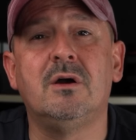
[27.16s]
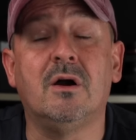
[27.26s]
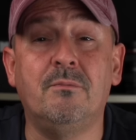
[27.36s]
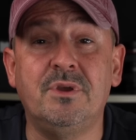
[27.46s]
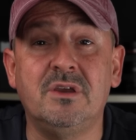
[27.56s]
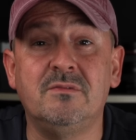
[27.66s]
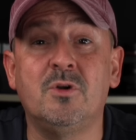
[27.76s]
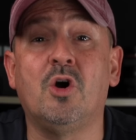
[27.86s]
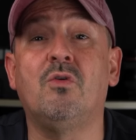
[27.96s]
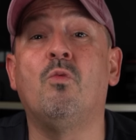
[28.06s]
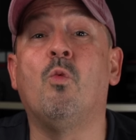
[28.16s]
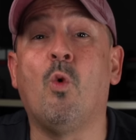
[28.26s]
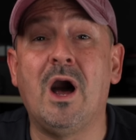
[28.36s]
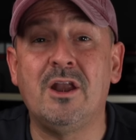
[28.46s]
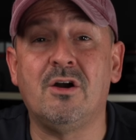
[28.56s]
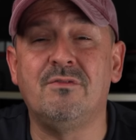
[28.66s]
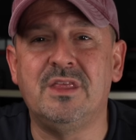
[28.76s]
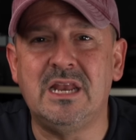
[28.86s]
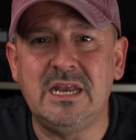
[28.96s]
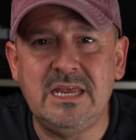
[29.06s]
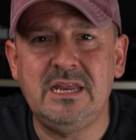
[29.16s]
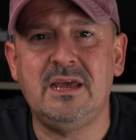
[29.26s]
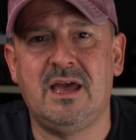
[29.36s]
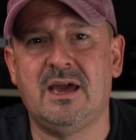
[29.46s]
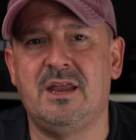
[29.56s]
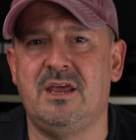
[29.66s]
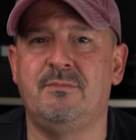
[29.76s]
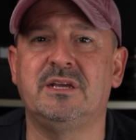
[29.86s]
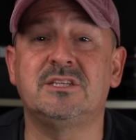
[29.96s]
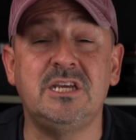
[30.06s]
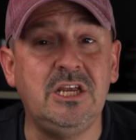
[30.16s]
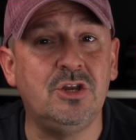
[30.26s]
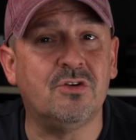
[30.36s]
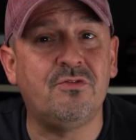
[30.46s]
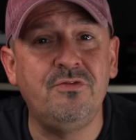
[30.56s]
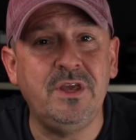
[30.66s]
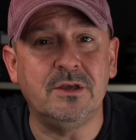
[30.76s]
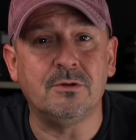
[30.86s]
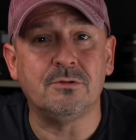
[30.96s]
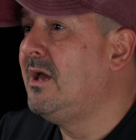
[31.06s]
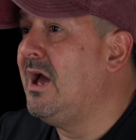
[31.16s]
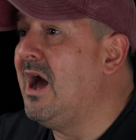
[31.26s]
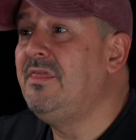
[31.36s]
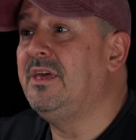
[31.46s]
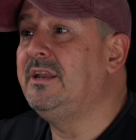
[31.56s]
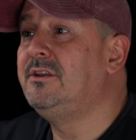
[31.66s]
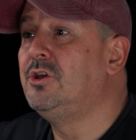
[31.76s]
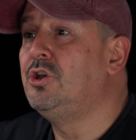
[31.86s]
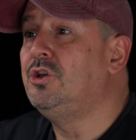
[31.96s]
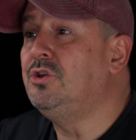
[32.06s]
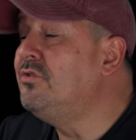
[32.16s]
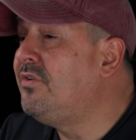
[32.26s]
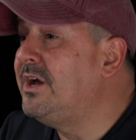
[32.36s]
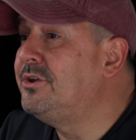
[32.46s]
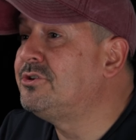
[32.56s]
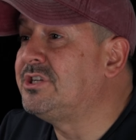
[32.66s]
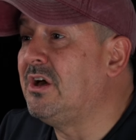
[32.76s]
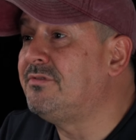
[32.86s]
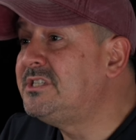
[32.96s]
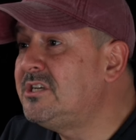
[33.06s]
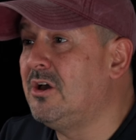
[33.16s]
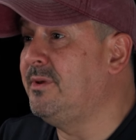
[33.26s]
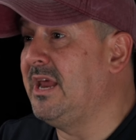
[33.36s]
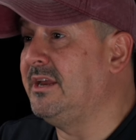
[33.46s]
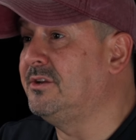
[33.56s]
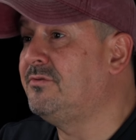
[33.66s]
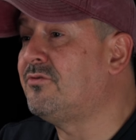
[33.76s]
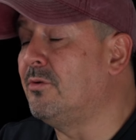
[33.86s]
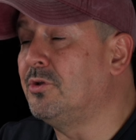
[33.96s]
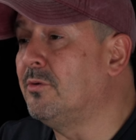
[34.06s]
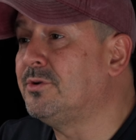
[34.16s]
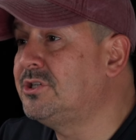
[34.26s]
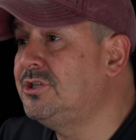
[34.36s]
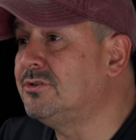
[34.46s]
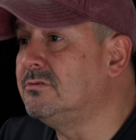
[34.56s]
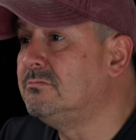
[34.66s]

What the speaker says: of being one of the leading academics in your field, and then you find yourself terminated from your position,